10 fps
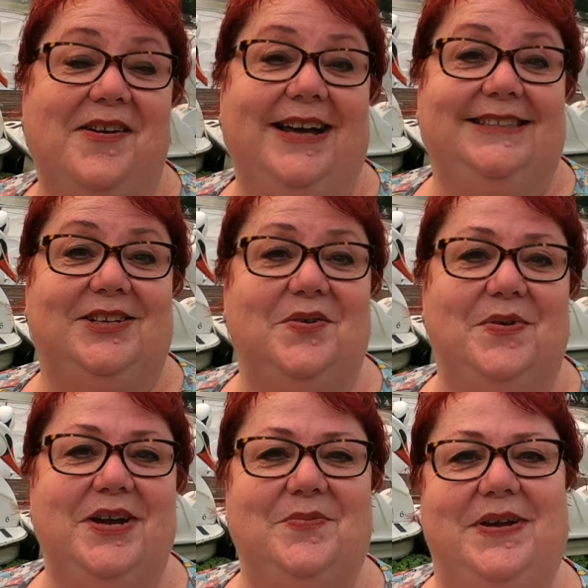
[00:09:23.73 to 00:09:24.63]
All right,
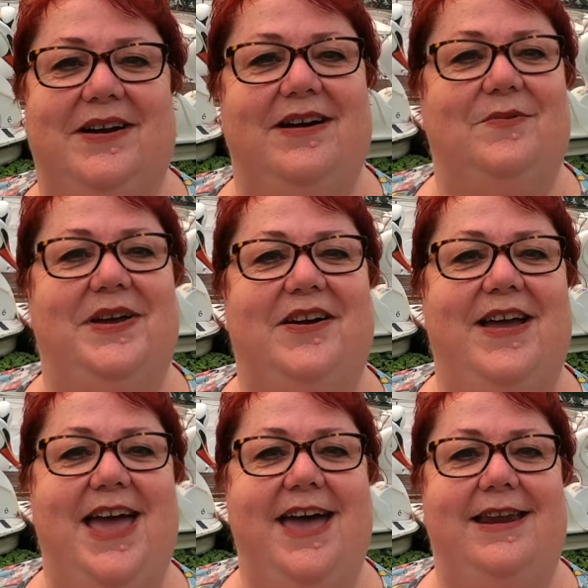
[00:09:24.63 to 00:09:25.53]
so here we are. We
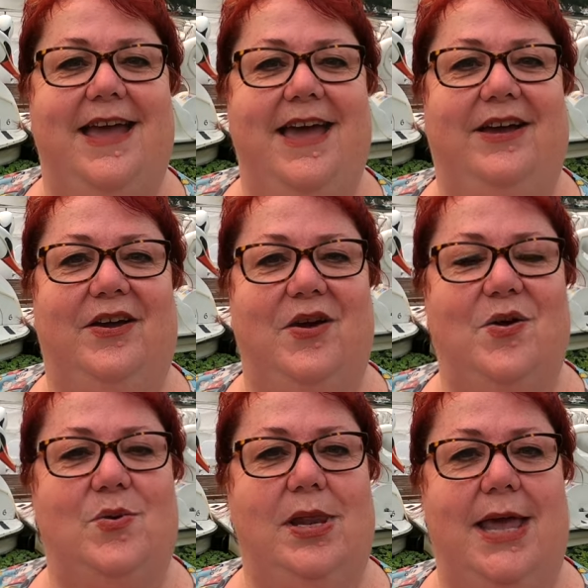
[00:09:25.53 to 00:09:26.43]
are at
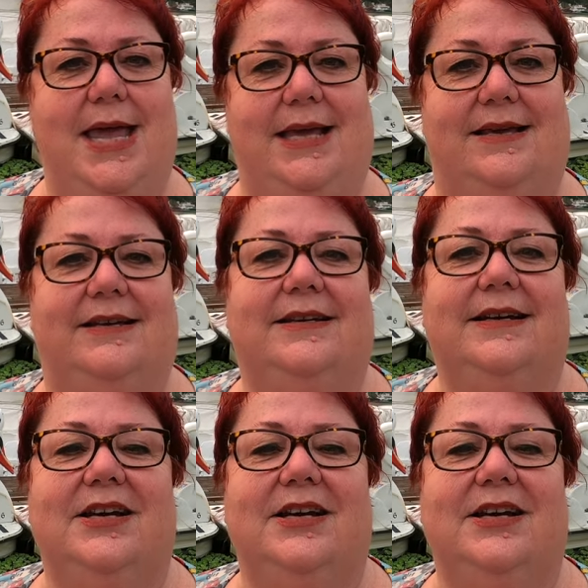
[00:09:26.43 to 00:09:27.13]
Echo Lake.